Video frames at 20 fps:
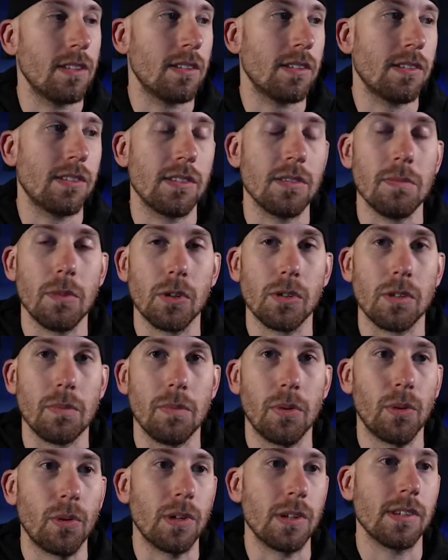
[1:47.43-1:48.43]
This is the most
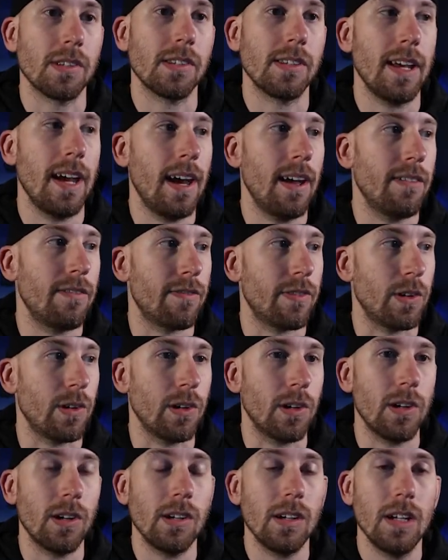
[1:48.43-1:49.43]
important stat for
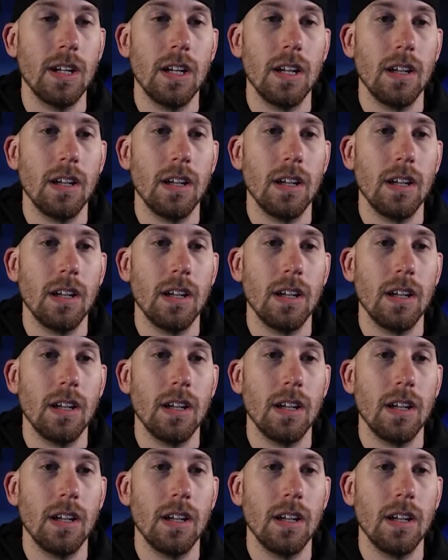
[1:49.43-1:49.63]
her.